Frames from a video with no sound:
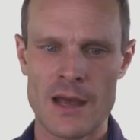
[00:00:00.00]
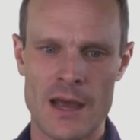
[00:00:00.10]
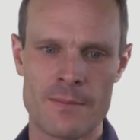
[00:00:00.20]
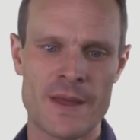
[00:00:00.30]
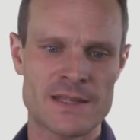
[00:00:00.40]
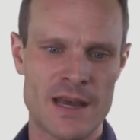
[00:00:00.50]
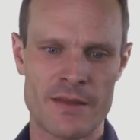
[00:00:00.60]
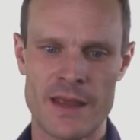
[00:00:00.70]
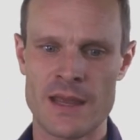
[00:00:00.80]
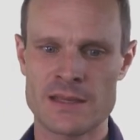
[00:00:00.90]
That's how
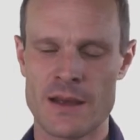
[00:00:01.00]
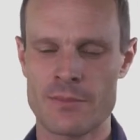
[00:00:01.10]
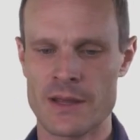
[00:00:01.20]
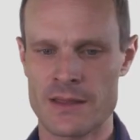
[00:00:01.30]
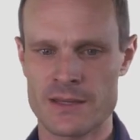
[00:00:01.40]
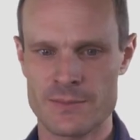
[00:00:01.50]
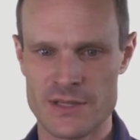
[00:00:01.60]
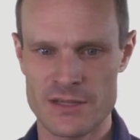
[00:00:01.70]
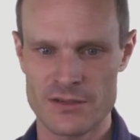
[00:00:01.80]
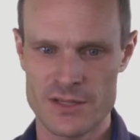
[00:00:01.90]
they end up at this
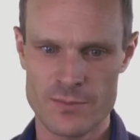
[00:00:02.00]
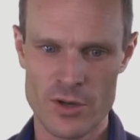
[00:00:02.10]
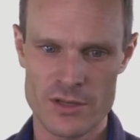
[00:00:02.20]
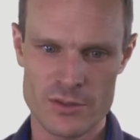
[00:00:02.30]
particular spot.